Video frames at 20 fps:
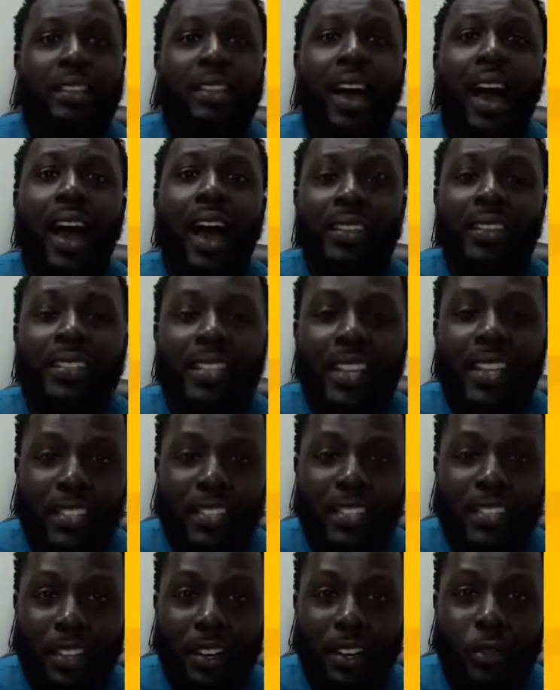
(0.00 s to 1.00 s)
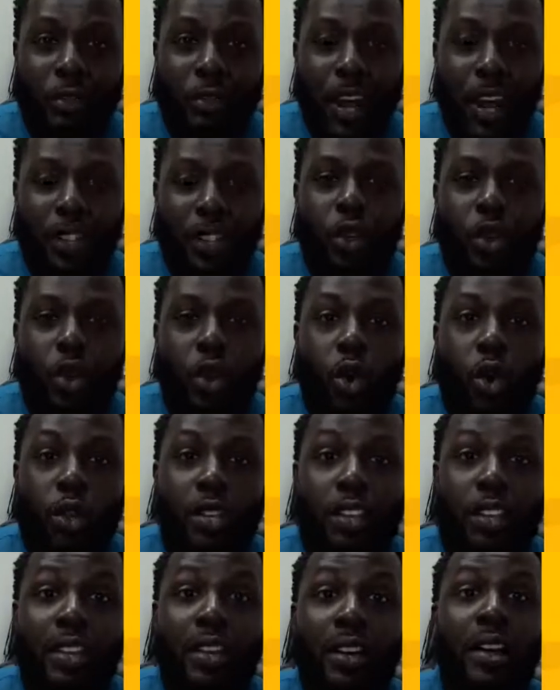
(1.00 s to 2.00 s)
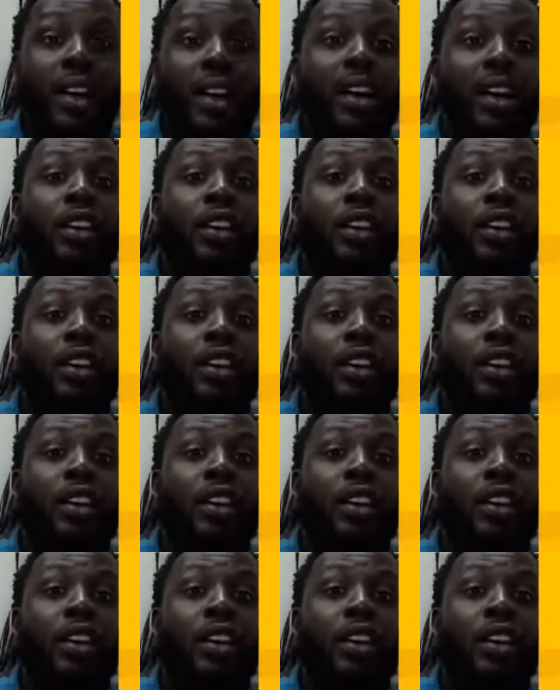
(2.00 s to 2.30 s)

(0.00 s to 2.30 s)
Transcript: The holidays are around the corner.